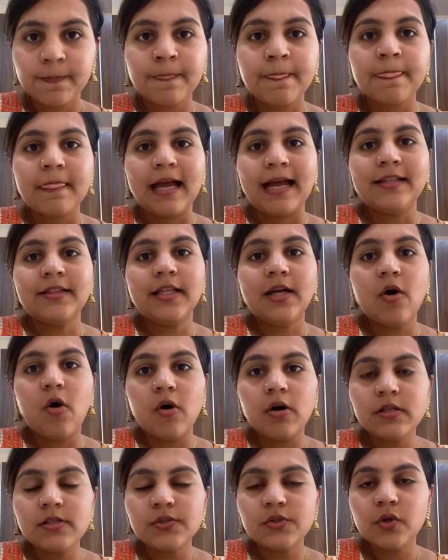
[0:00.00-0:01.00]
and they
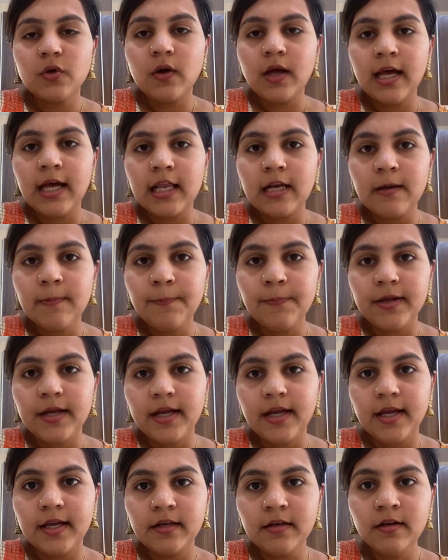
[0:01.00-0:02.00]
also help
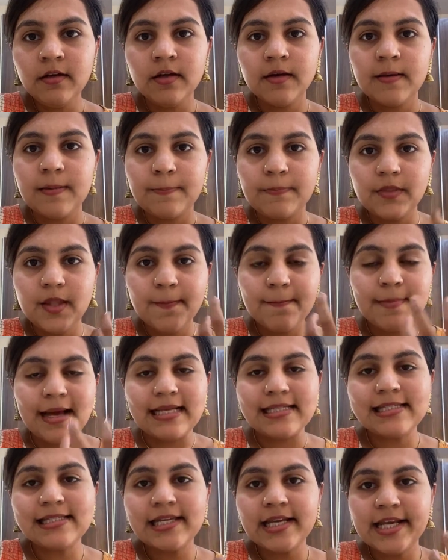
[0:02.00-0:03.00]
in the
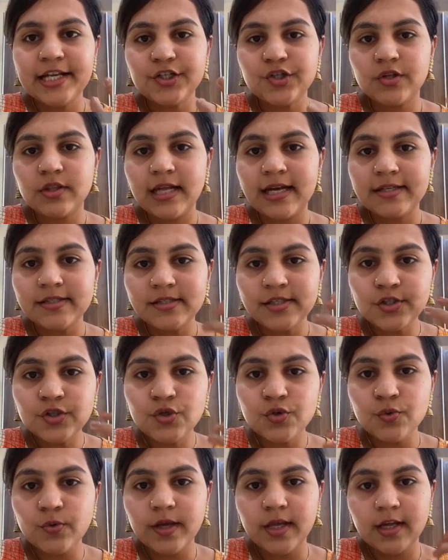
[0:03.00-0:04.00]
mastication, that is the
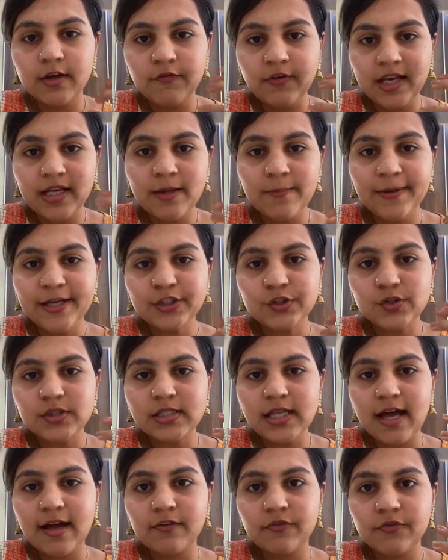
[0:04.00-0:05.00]
chewing. If any patients
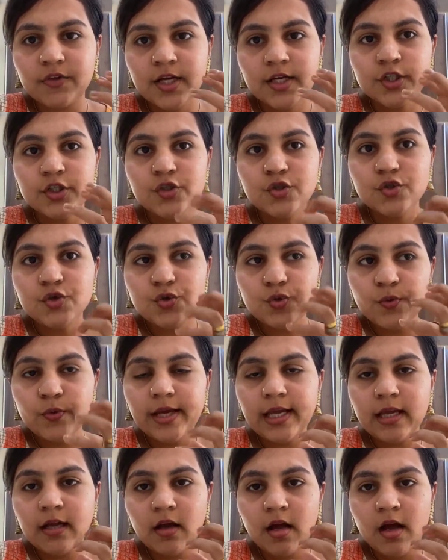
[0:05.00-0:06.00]
have
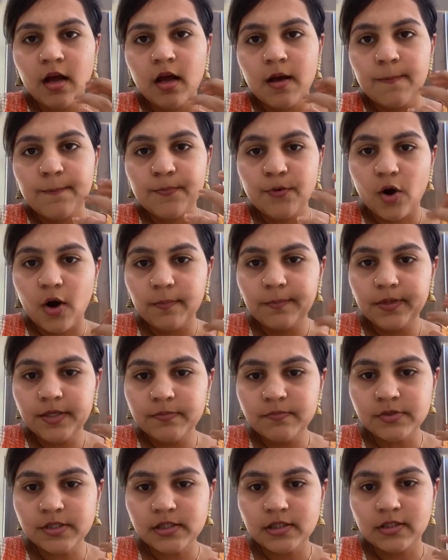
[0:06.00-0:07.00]
chewing
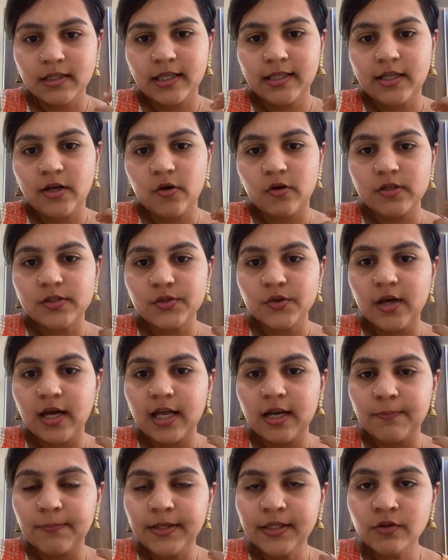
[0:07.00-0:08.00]
problems, then they also
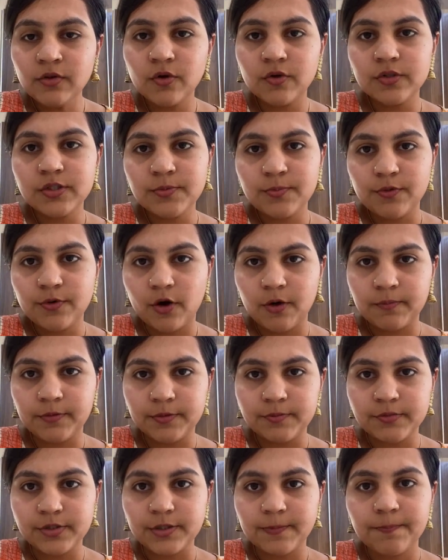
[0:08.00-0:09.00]
help in those
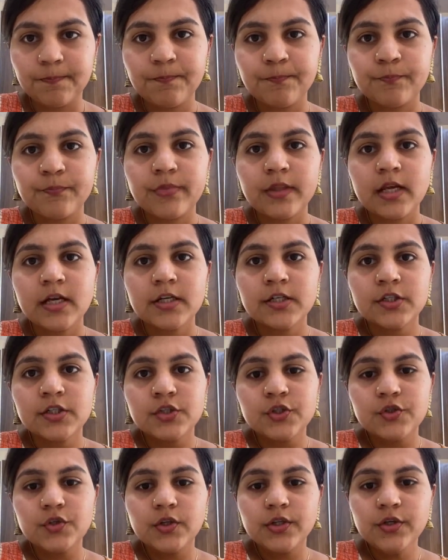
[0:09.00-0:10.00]
problems.
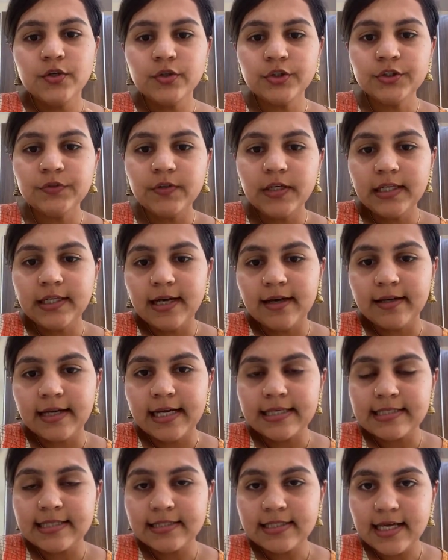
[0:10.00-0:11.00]
So the usual tongue
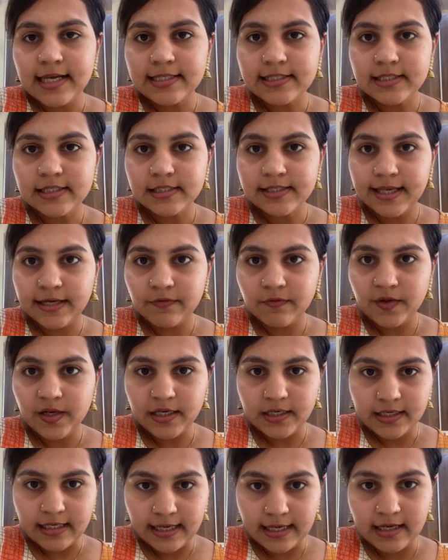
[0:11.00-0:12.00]
exercises that
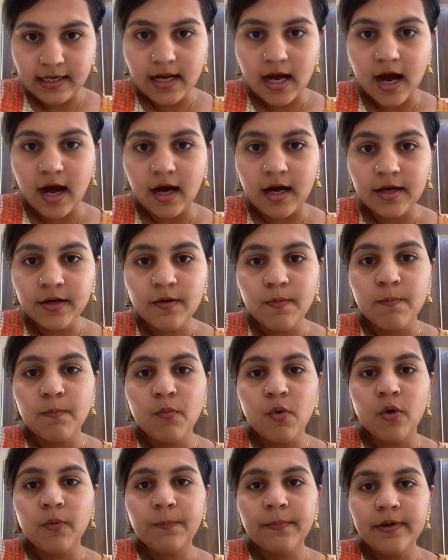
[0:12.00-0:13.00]
we tell are
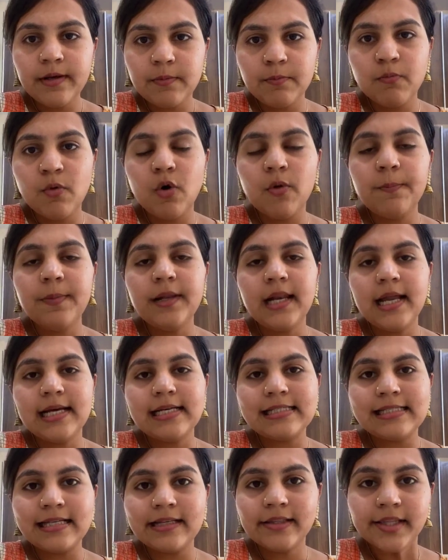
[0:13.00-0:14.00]

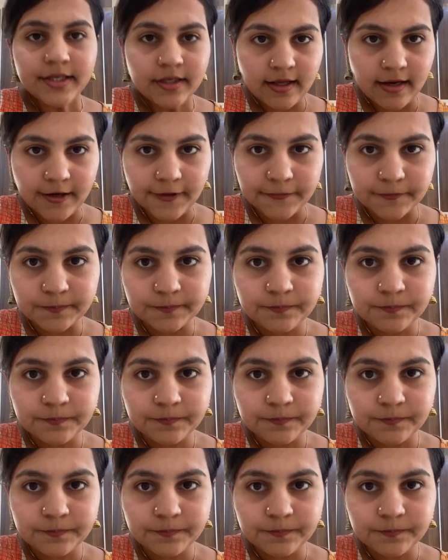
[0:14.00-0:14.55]
mobilizing the tongue.